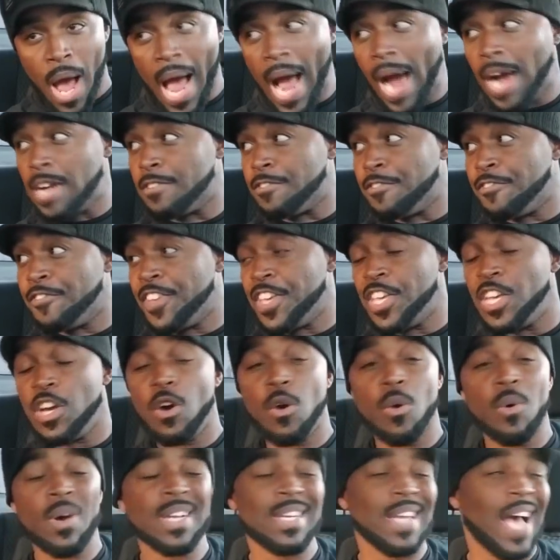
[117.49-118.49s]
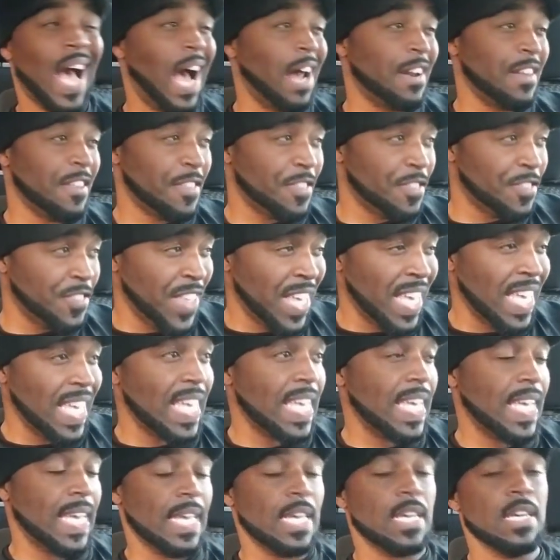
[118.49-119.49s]
how to feel and how to
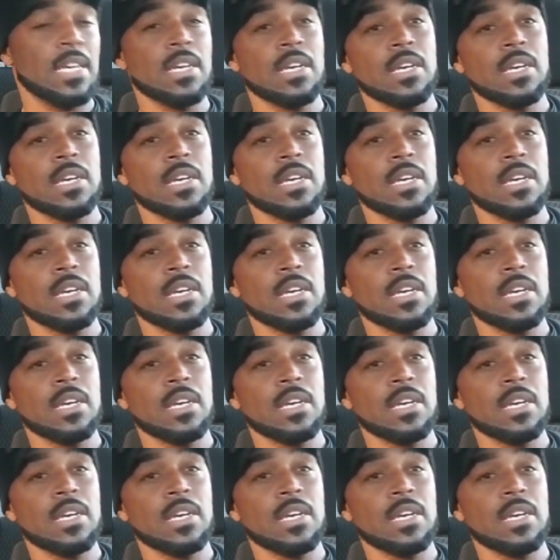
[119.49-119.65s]
think